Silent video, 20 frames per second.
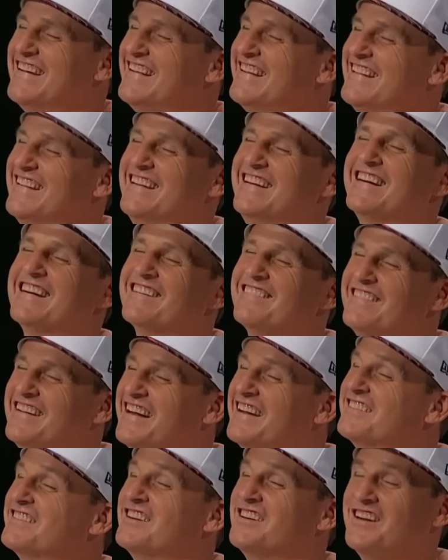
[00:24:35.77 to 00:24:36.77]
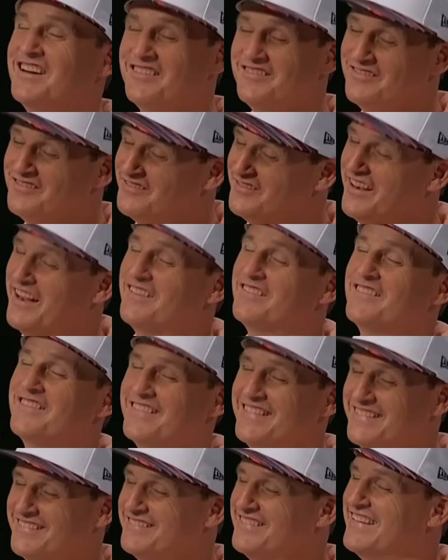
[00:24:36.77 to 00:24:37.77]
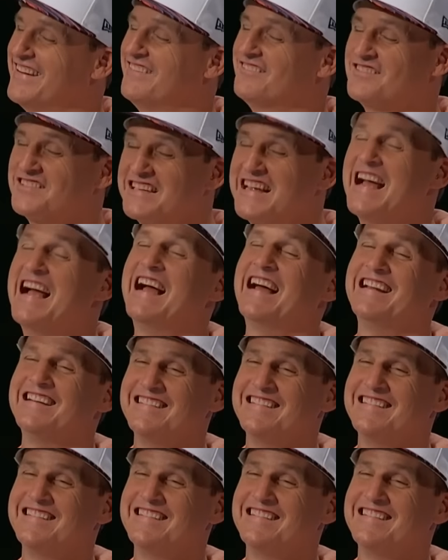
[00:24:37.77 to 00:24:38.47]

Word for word: Look, man, I thought I, I I'm sad.